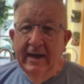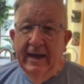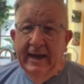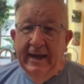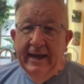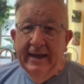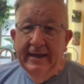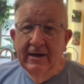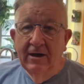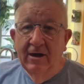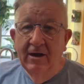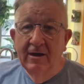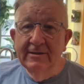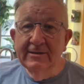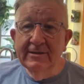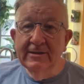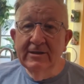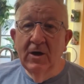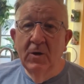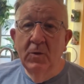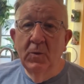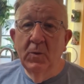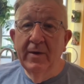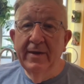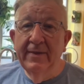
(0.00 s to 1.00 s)
And
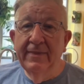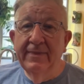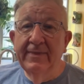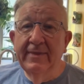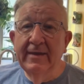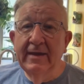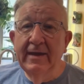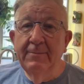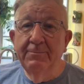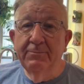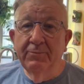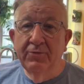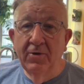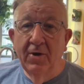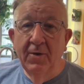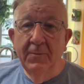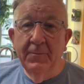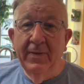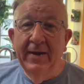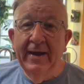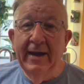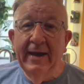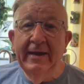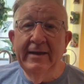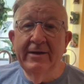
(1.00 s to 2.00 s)
also with the
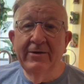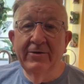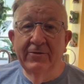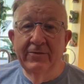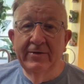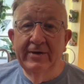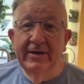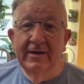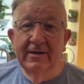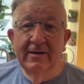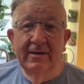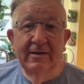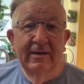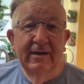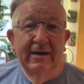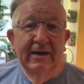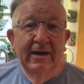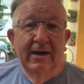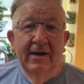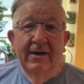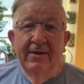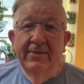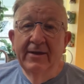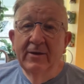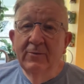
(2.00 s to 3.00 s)
Propane grill,
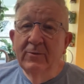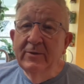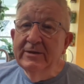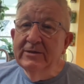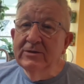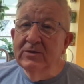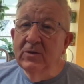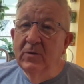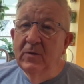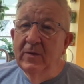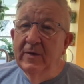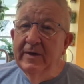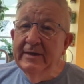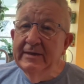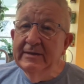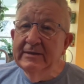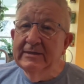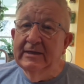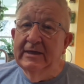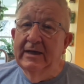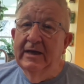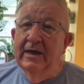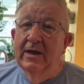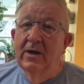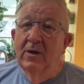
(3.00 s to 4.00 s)
there was
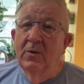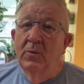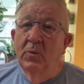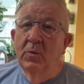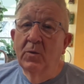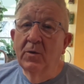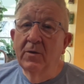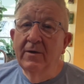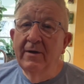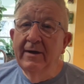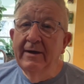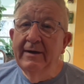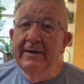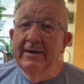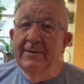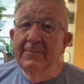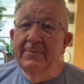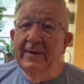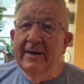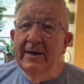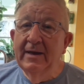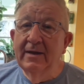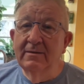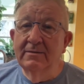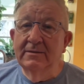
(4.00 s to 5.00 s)
always worrying
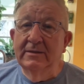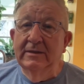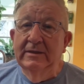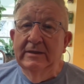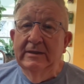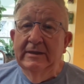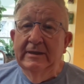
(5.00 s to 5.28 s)
about,